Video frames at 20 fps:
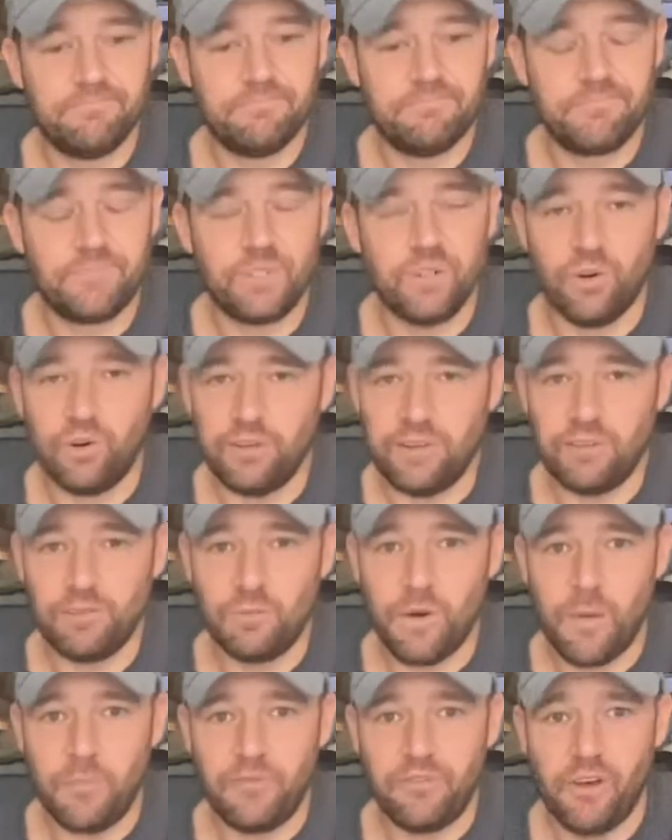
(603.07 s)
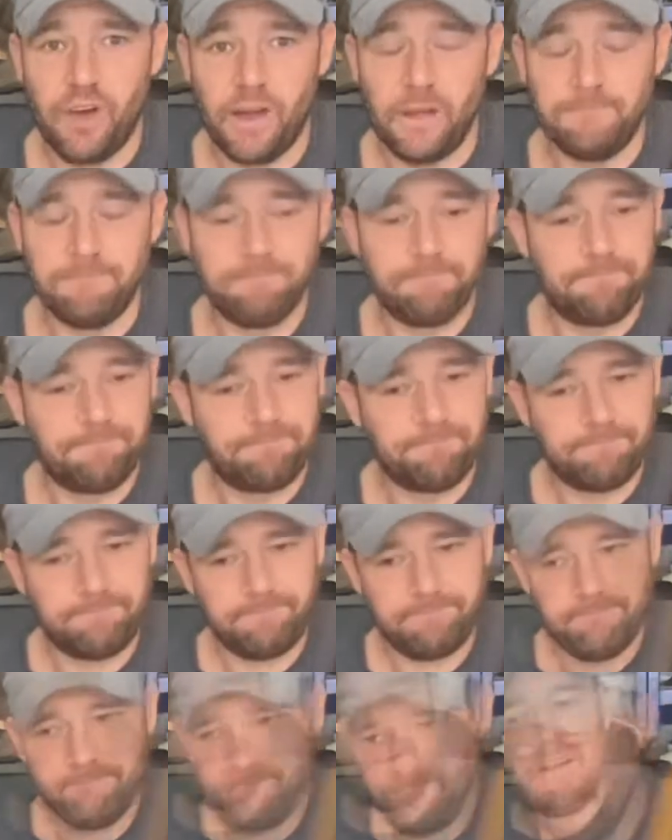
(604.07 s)
Godin's website.
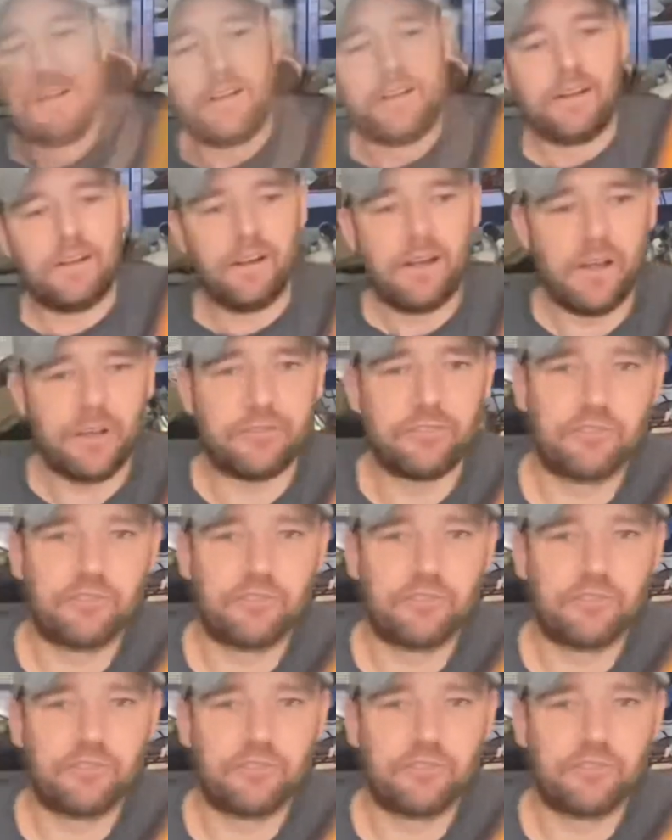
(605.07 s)
So